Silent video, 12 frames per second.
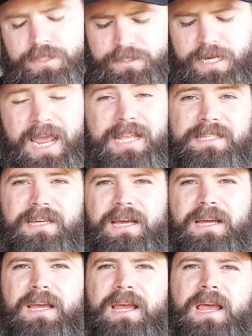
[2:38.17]
this
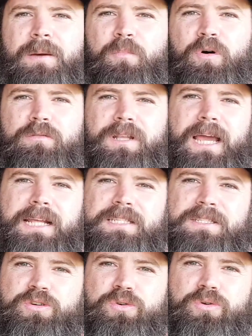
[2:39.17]
answer more
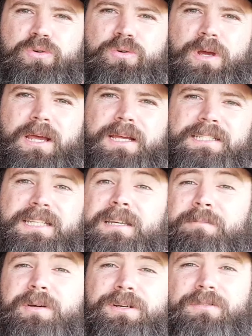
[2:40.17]
relates to a
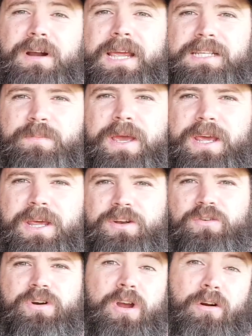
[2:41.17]
timber raised
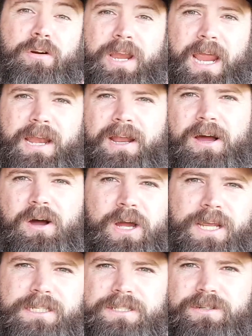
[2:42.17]
bed or a corrugated
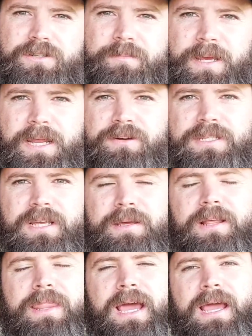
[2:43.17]
iron sort of bed or
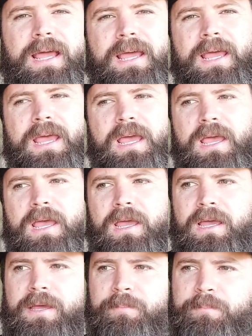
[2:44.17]
something like that.
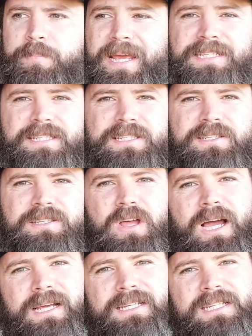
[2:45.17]
Pests
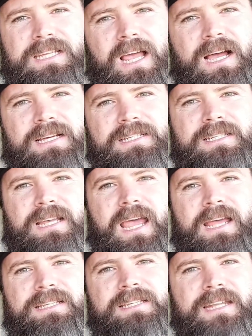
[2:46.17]
like slugs
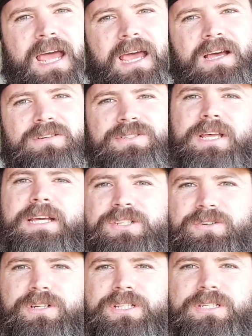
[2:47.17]
and snails, they
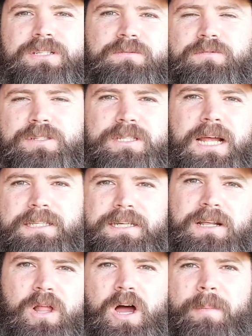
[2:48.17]
sort of will start
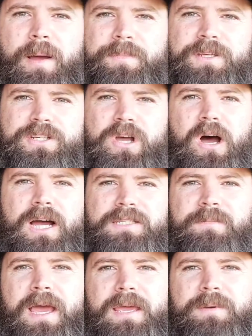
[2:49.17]
to climb up the
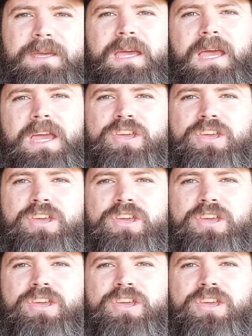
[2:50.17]
sides maybe.